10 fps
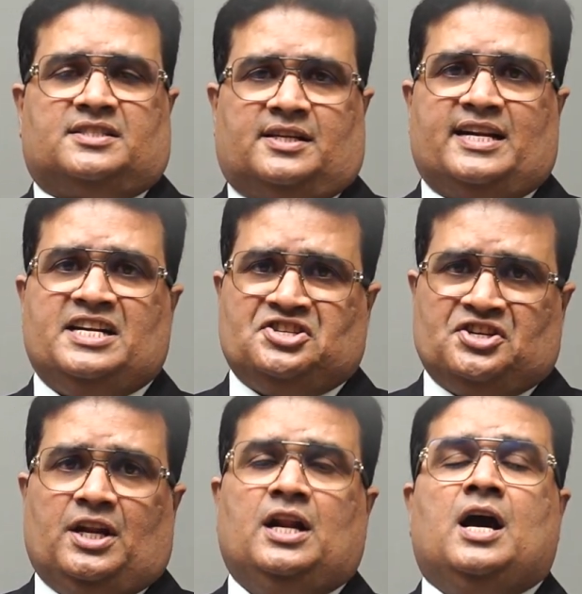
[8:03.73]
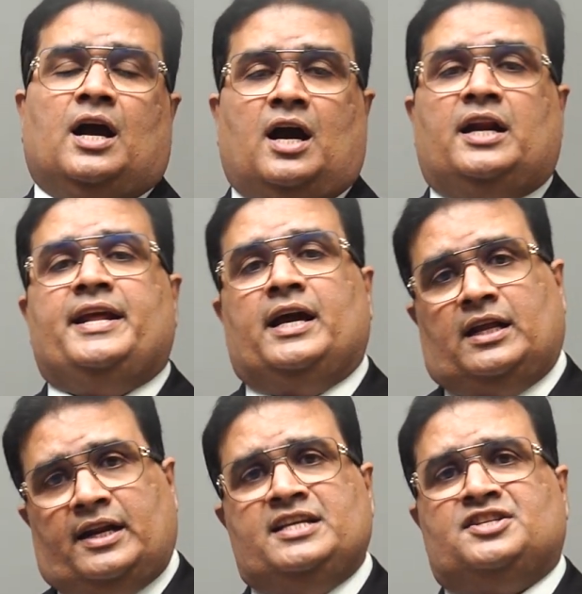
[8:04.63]
traditional cardiac
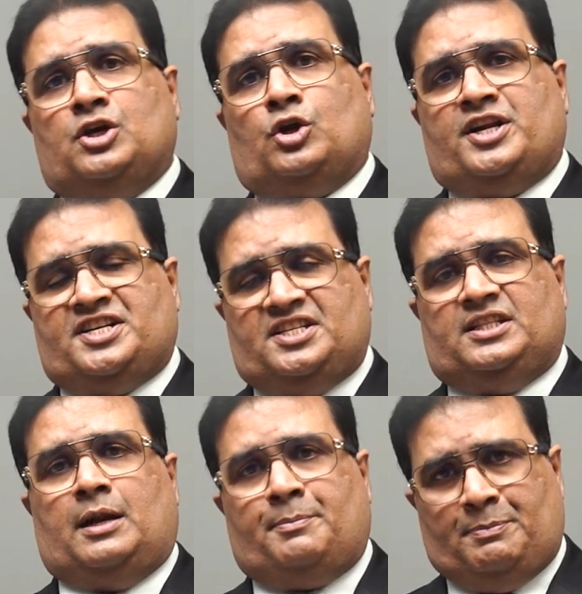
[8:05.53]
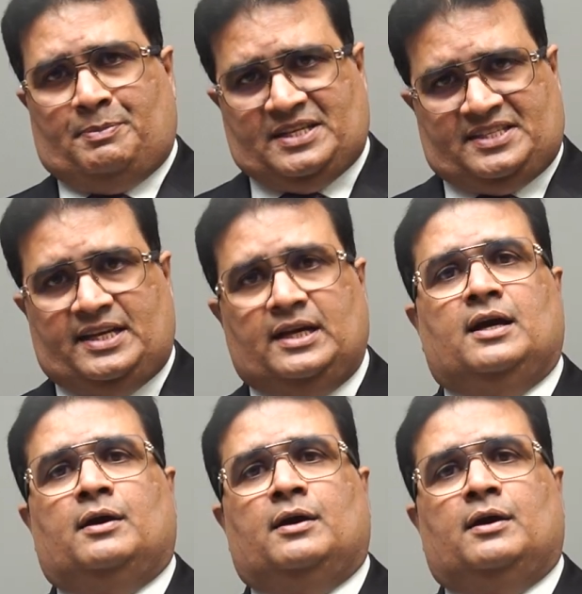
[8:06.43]
resynchronization therapy pacing,